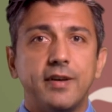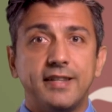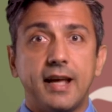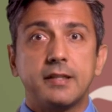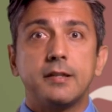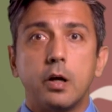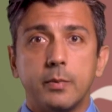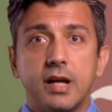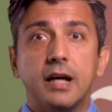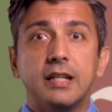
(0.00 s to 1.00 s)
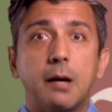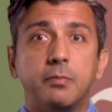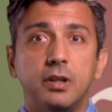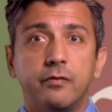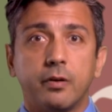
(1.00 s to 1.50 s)
of a taxonomy
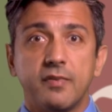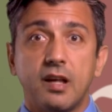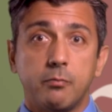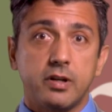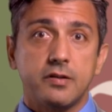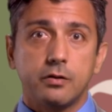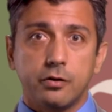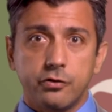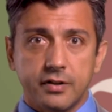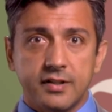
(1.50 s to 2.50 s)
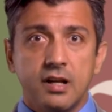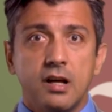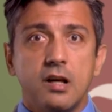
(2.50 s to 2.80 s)
adopted from some researchers.